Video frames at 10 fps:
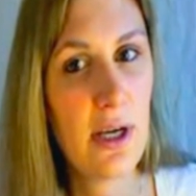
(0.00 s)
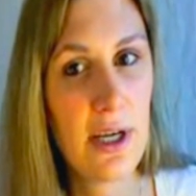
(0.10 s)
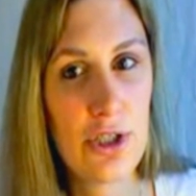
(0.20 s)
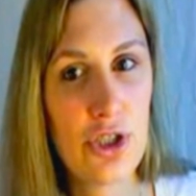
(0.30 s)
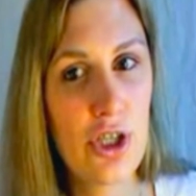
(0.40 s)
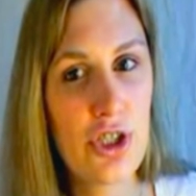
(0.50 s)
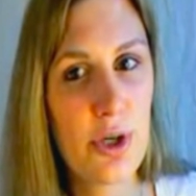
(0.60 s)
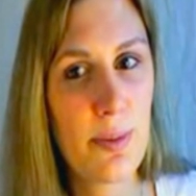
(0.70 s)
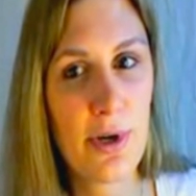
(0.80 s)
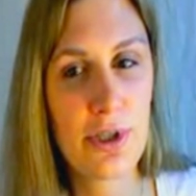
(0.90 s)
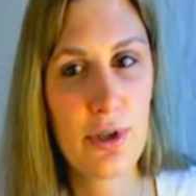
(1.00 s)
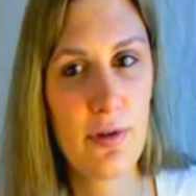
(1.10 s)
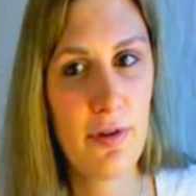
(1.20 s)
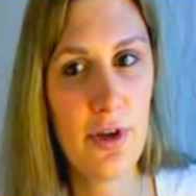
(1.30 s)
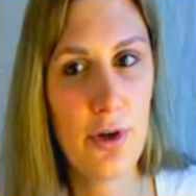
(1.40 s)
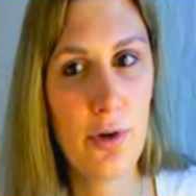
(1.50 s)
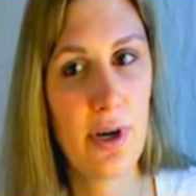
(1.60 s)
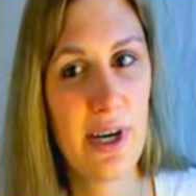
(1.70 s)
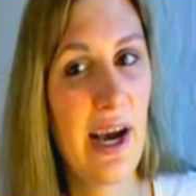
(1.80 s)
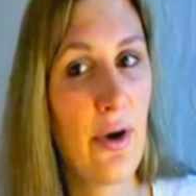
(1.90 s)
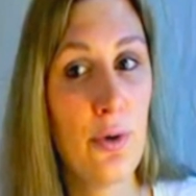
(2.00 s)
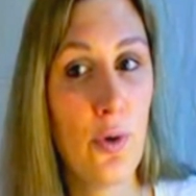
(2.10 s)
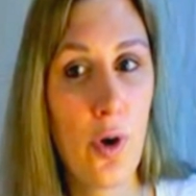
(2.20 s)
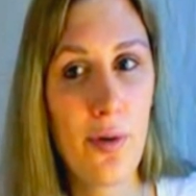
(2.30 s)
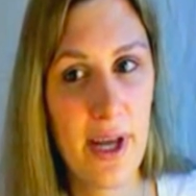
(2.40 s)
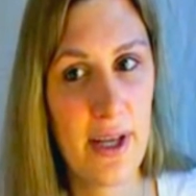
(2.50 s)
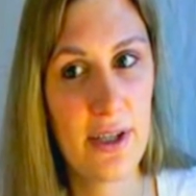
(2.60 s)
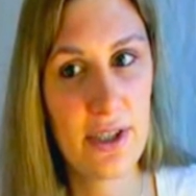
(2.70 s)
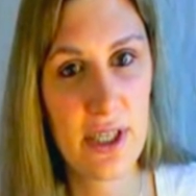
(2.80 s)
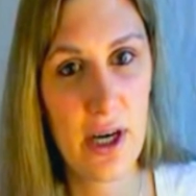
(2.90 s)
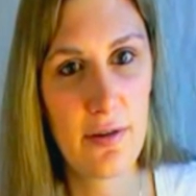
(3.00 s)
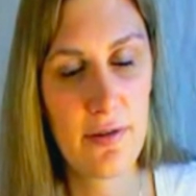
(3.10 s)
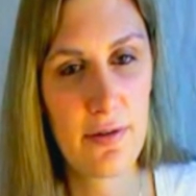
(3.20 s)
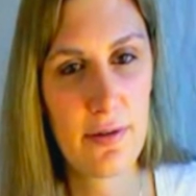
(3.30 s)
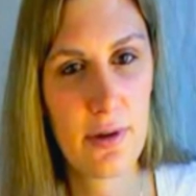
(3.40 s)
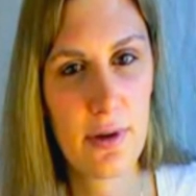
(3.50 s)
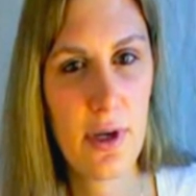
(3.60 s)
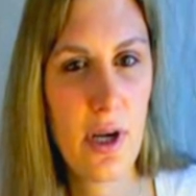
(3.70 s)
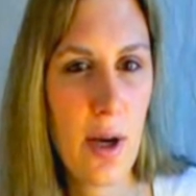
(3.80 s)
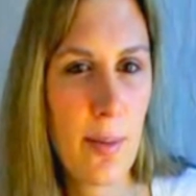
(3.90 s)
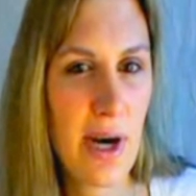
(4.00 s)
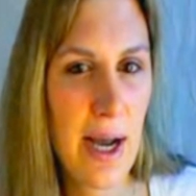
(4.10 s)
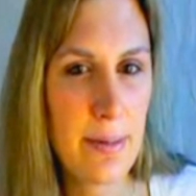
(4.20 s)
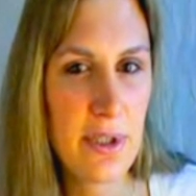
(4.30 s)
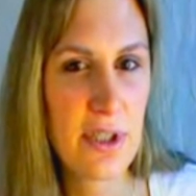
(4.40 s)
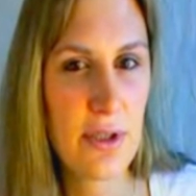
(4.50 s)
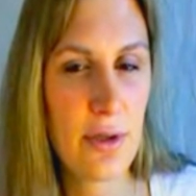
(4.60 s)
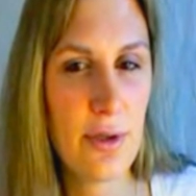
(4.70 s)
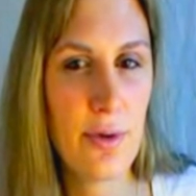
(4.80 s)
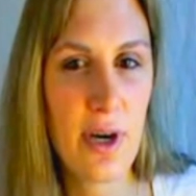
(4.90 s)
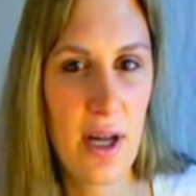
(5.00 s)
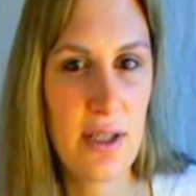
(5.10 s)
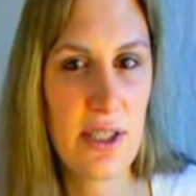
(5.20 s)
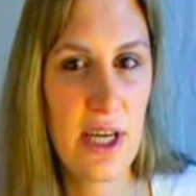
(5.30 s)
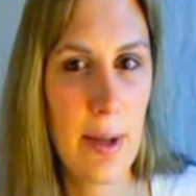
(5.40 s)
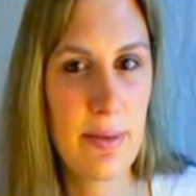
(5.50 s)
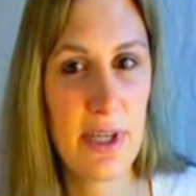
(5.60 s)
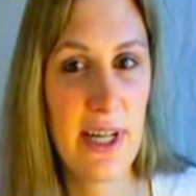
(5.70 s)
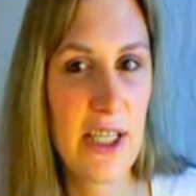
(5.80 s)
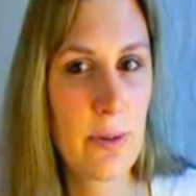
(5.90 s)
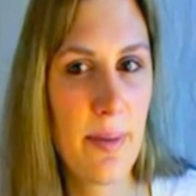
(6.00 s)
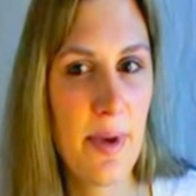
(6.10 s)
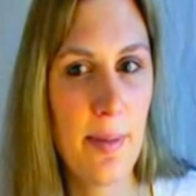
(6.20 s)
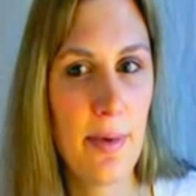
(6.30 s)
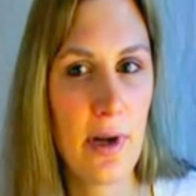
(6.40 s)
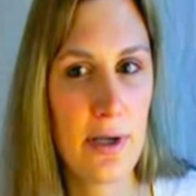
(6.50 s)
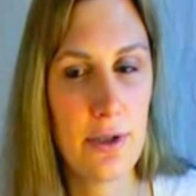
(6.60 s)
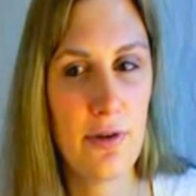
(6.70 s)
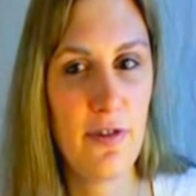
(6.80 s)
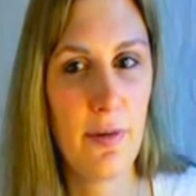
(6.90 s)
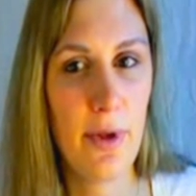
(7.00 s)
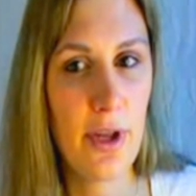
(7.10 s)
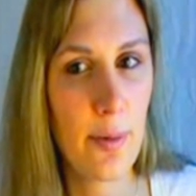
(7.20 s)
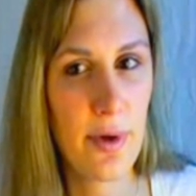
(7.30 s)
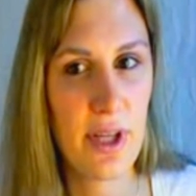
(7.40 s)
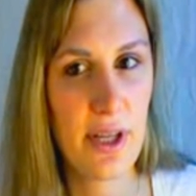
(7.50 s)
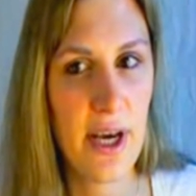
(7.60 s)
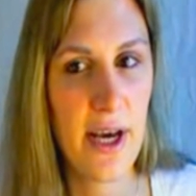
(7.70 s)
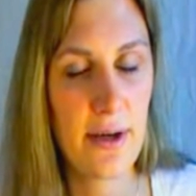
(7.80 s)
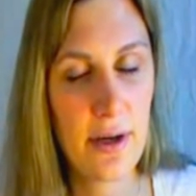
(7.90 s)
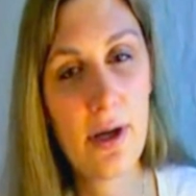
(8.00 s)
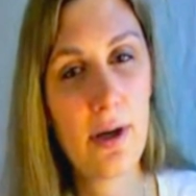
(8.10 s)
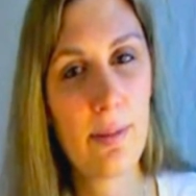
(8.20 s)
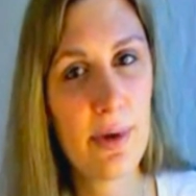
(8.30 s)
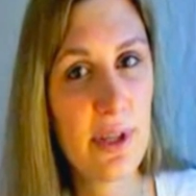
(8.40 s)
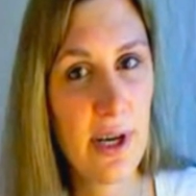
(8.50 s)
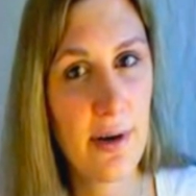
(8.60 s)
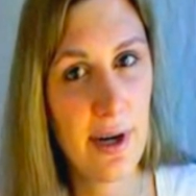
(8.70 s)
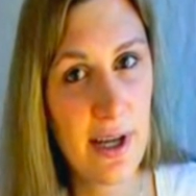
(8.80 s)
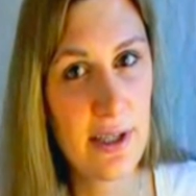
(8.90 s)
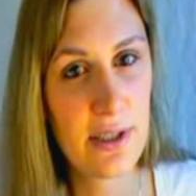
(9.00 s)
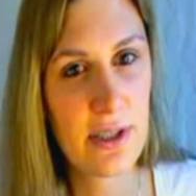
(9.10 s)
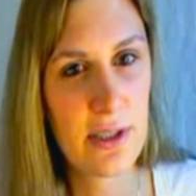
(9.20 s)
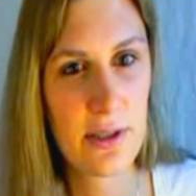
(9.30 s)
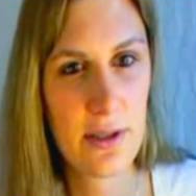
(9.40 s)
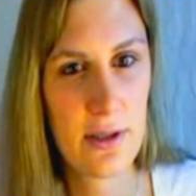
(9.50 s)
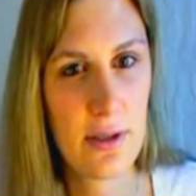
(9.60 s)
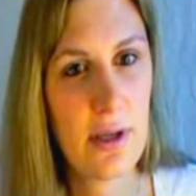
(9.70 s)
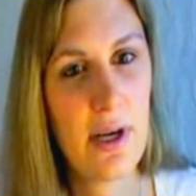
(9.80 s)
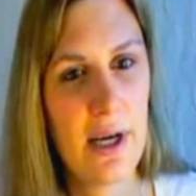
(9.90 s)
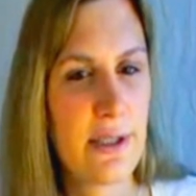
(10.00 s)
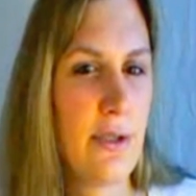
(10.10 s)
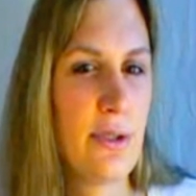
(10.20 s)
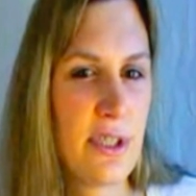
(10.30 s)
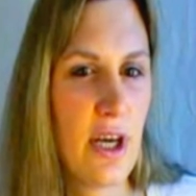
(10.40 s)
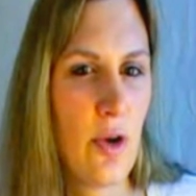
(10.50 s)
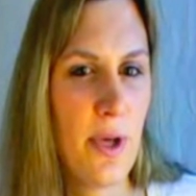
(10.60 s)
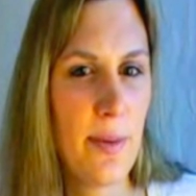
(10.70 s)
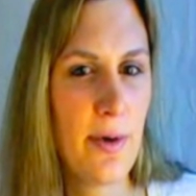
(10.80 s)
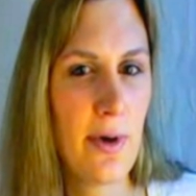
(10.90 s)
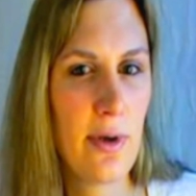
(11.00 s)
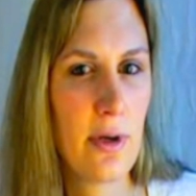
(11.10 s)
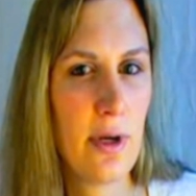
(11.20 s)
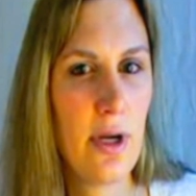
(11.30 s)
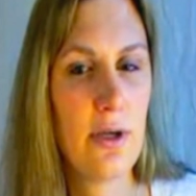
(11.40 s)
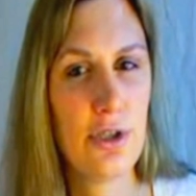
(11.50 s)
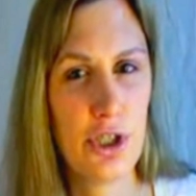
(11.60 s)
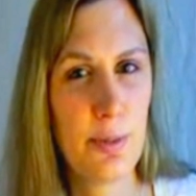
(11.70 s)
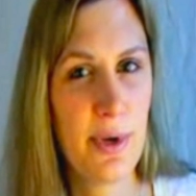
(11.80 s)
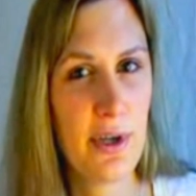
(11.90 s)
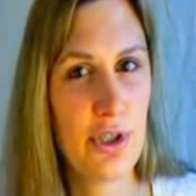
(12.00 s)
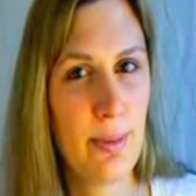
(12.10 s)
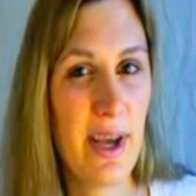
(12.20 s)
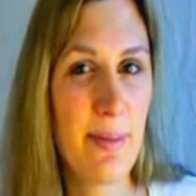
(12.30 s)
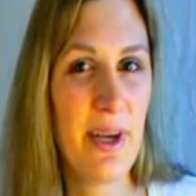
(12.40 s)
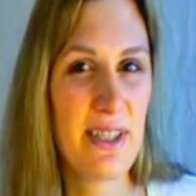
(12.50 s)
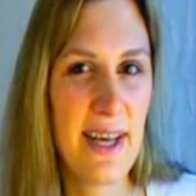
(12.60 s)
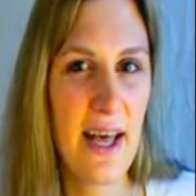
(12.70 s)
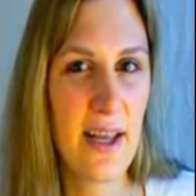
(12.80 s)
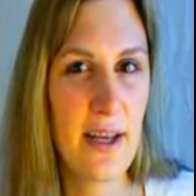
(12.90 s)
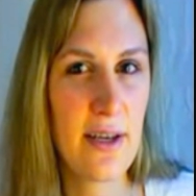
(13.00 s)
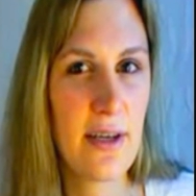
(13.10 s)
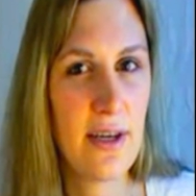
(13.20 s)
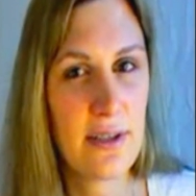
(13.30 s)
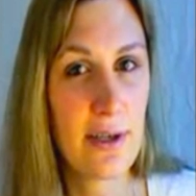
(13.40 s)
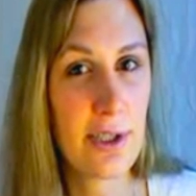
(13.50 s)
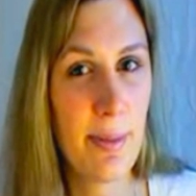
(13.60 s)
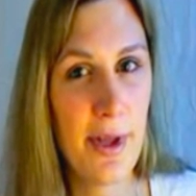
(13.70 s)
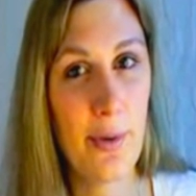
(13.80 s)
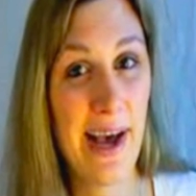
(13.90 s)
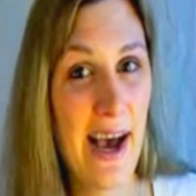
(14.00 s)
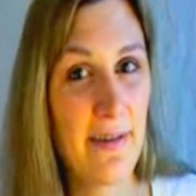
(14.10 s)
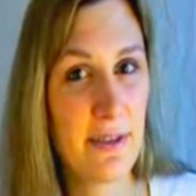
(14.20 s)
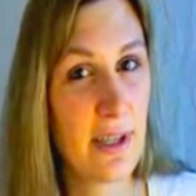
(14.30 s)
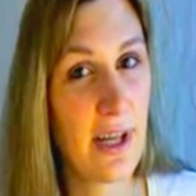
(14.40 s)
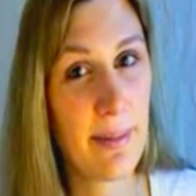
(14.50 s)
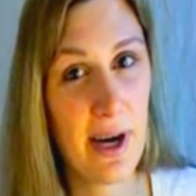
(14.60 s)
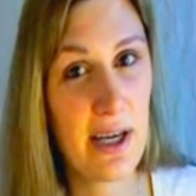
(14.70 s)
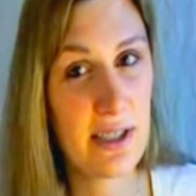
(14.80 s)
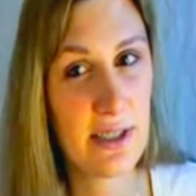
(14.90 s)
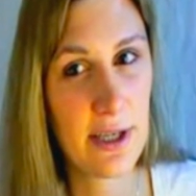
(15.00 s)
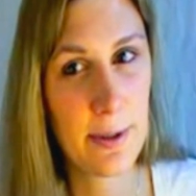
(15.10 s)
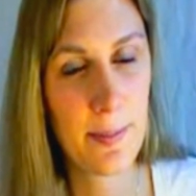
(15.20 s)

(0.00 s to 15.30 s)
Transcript: It's just your personal view on how you orient yourself. Perhaps it's still a new concept, and that's why people aren't too familiar with it yet, but there it is. As I used to tell people, just because you might be Italian doesn't mean you have to like pasta.